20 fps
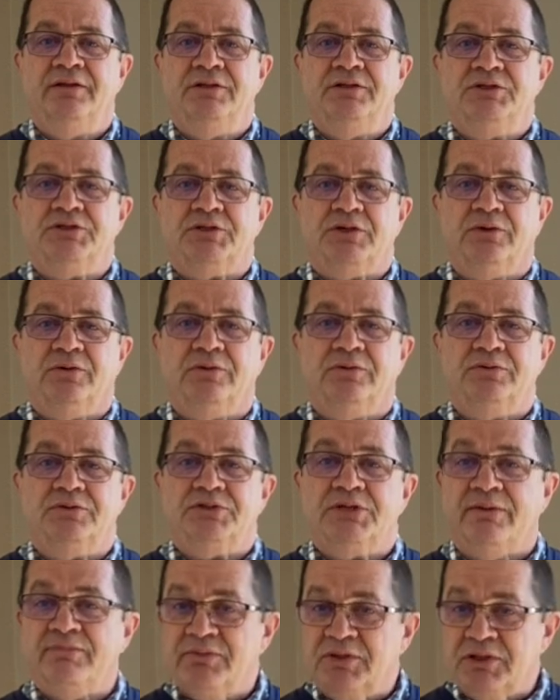So
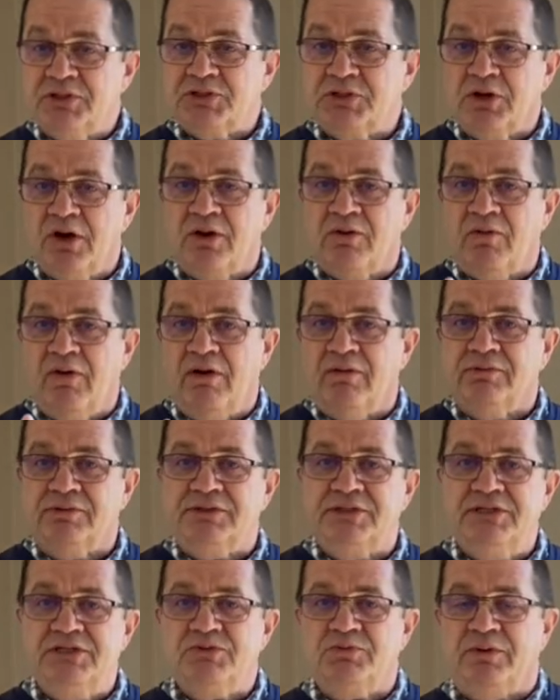something's gone wrong with
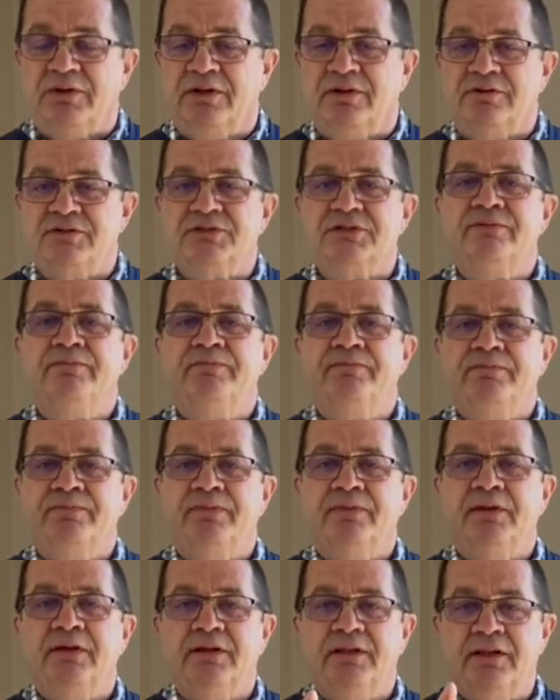these windows.
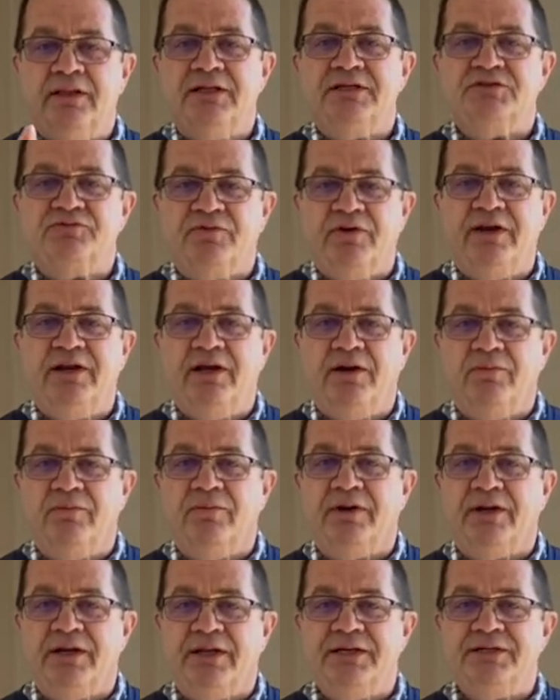Let's find out
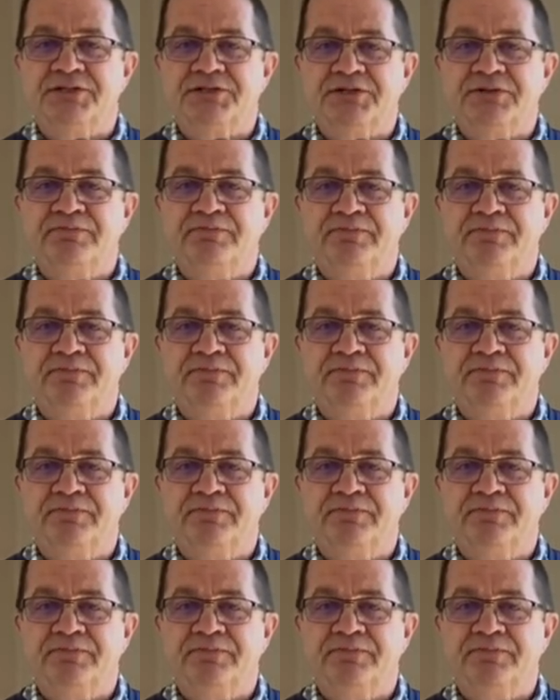what it is.